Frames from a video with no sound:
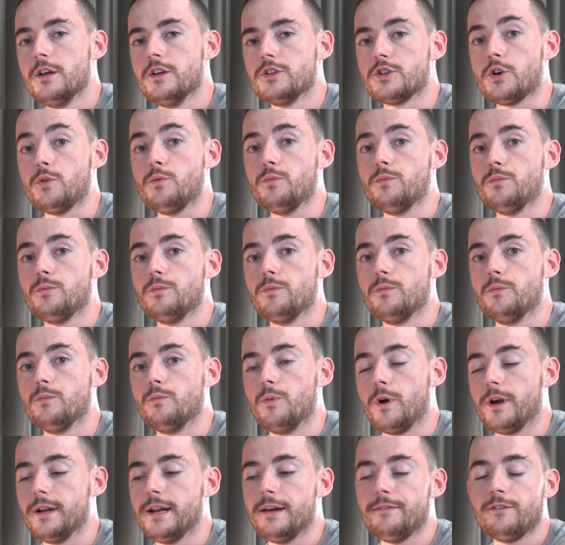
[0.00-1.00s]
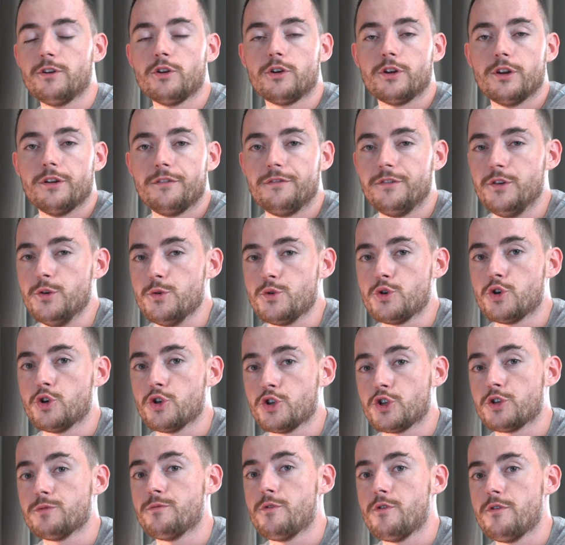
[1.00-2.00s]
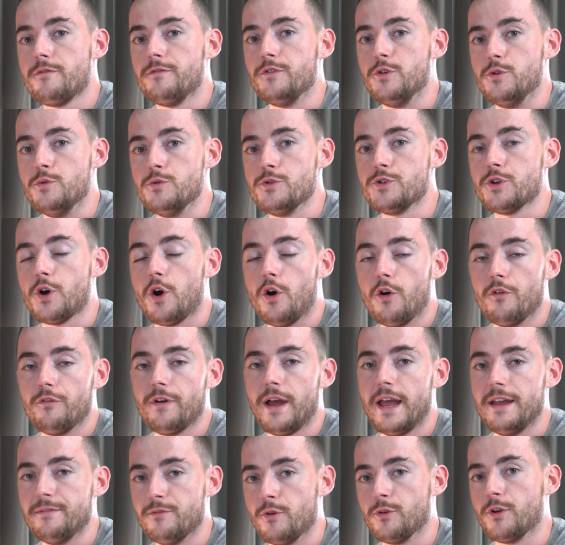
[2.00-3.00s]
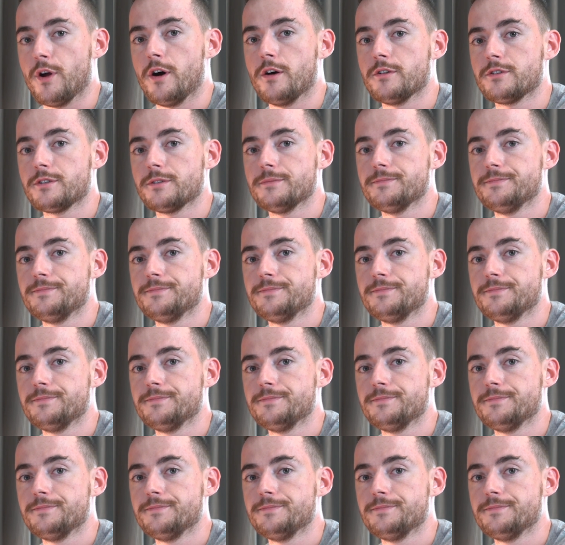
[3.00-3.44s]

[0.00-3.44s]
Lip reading: So, we're going to have a look at a few customer reviews of Avodart.